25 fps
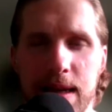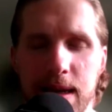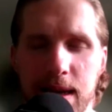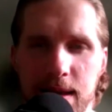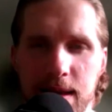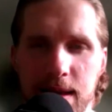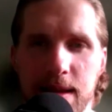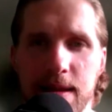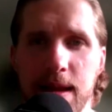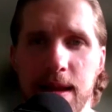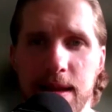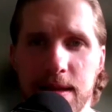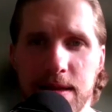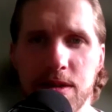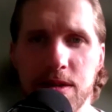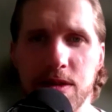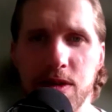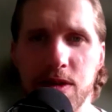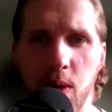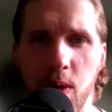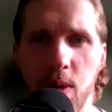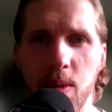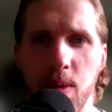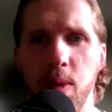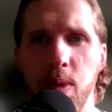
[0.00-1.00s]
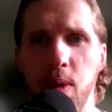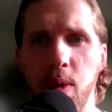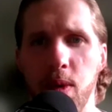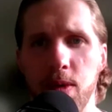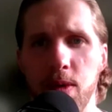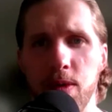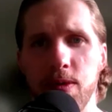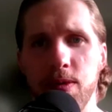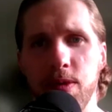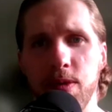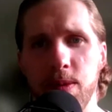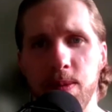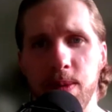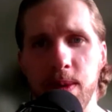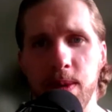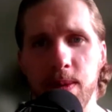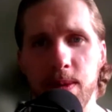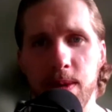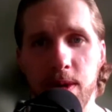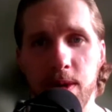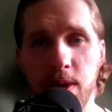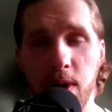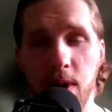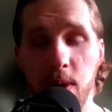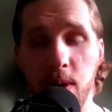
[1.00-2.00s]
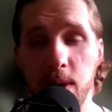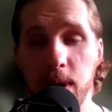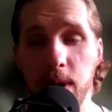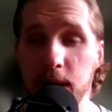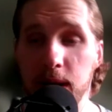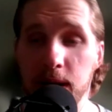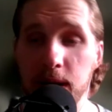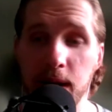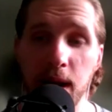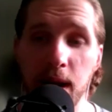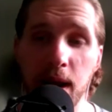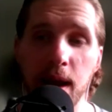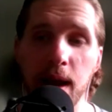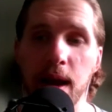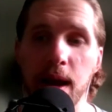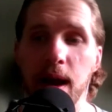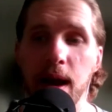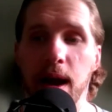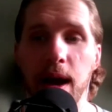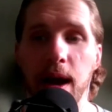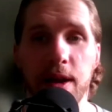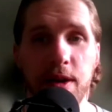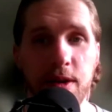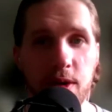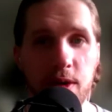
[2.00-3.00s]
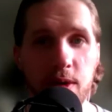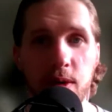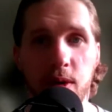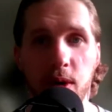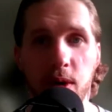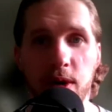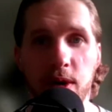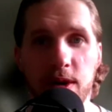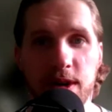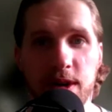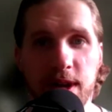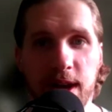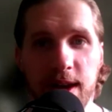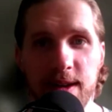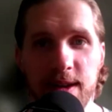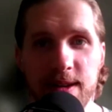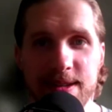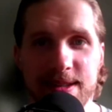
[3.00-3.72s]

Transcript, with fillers: And I think that's so important for people to know. And I do know you're tight